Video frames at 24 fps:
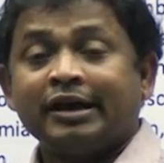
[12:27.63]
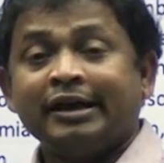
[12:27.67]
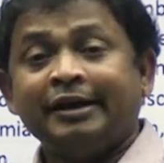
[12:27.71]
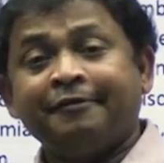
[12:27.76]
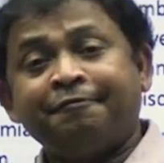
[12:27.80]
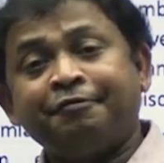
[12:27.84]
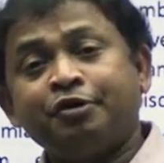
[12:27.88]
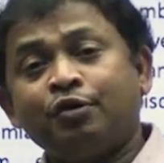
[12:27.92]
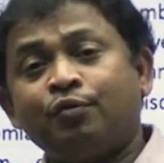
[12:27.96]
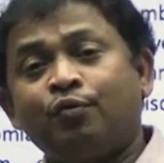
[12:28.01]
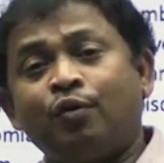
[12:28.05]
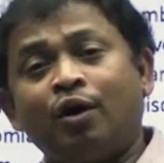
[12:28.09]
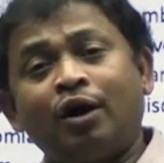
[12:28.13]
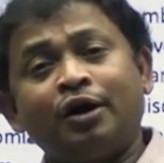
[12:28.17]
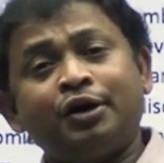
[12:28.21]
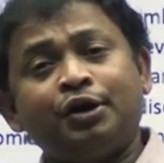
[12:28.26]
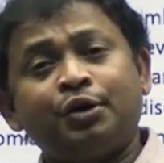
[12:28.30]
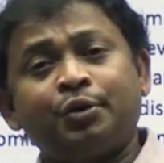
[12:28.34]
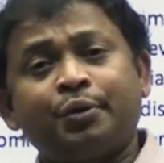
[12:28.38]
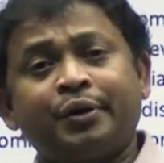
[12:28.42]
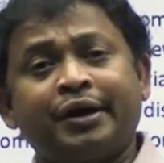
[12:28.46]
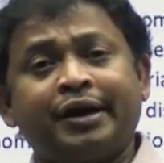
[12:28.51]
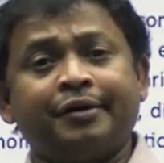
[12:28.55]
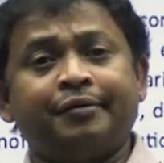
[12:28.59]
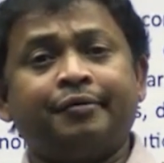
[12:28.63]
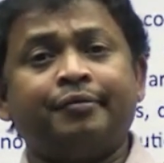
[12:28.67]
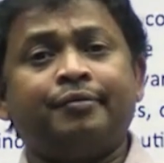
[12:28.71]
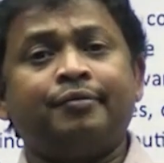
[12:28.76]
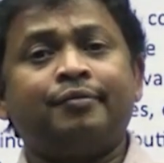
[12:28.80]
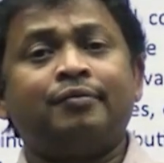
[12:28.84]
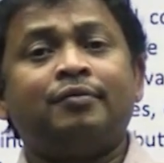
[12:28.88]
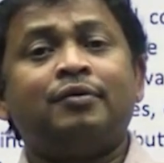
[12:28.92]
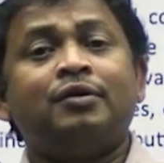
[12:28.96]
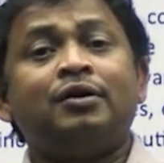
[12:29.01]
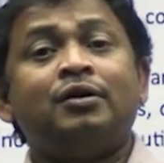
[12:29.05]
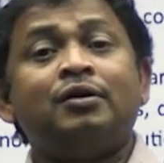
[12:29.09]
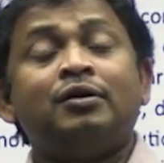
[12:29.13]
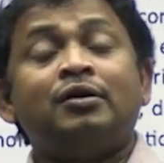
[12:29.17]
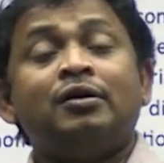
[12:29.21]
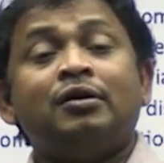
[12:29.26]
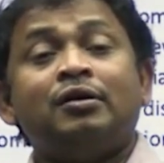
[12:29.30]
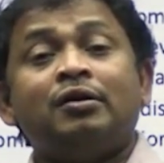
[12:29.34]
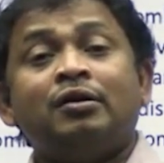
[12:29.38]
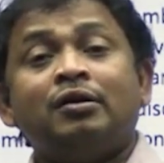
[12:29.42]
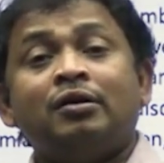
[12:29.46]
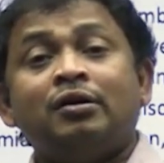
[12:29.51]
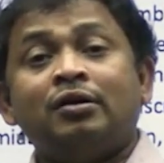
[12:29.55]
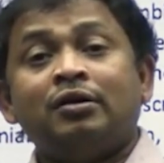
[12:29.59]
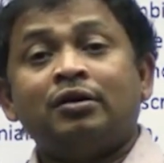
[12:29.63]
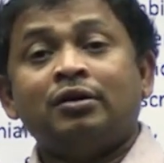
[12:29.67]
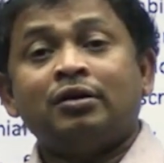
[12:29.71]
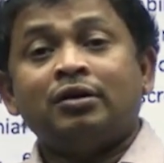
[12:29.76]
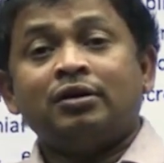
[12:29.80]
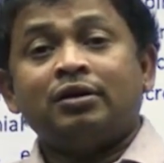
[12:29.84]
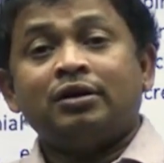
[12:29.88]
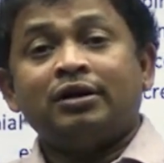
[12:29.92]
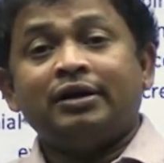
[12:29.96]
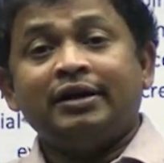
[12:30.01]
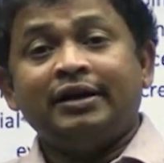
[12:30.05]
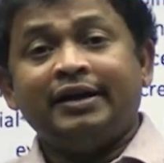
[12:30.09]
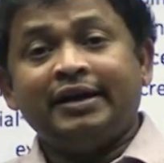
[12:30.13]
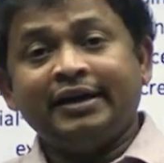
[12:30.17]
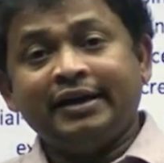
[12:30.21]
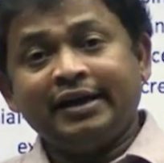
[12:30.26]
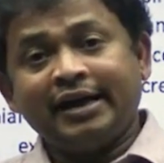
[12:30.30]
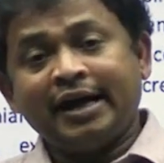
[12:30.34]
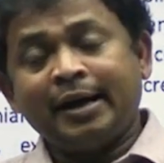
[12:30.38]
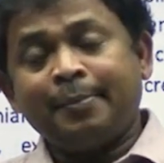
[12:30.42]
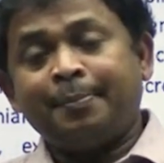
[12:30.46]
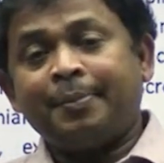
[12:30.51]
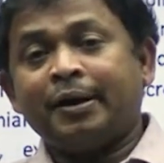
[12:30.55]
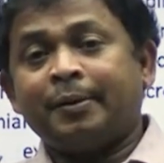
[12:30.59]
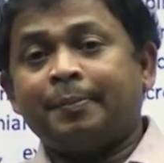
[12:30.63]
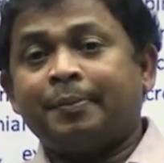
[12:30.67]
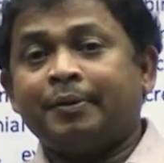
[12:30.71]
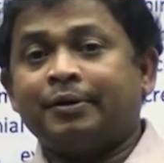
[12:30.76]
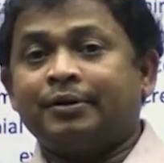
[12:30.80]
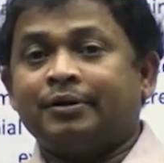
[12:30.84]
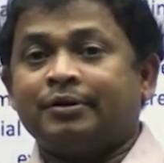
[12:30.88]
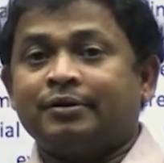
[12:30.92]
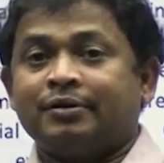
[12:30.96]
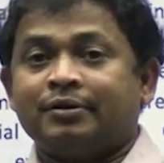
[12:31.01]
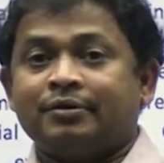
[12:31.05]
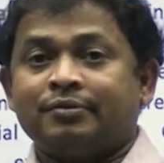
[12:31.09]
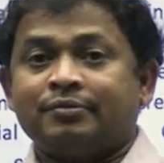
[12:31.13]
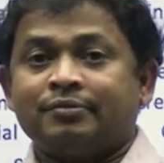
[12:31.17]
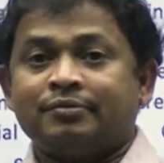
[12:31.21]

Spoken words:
if you want to give DA paper